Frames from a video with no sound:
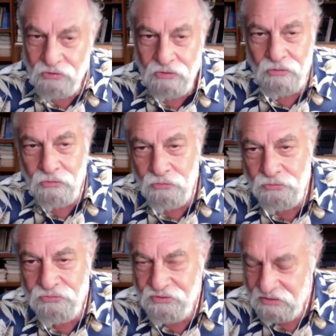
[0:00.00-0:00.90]
to
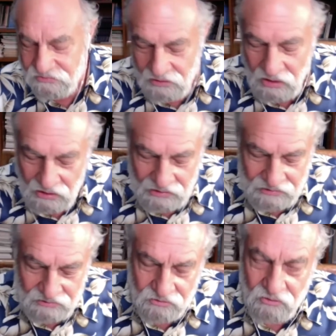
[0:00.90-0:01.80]
use this
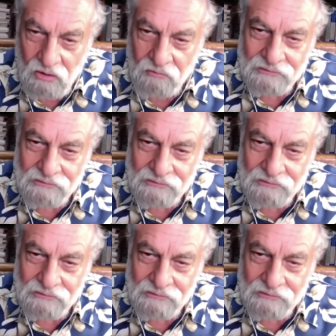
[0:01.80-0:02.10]
kind of